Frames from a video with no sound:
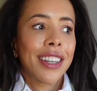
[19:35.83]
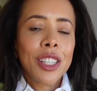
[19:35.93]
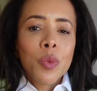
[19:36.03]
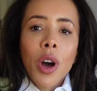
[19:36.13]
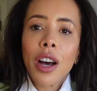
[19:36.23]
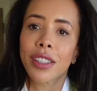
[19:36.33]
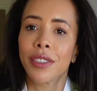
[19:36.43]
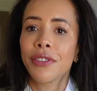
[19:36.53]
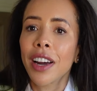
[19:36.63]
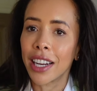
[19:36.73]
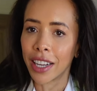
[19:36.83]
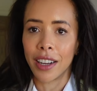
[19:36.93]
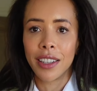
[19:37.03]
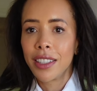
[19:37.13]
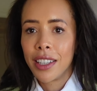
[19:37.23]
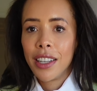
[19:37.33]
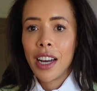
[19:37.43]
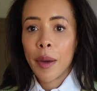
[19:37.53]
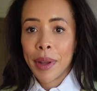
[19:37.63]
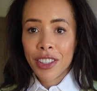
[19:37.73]
is worse than failure.
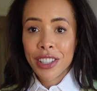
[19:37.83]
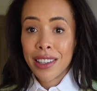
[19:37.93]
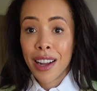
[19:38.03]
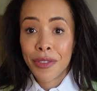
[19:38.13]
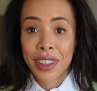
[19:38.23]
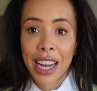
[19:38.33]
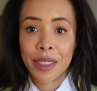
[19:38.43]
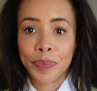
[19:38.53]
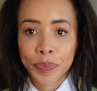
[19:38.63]
I mean, I just love that.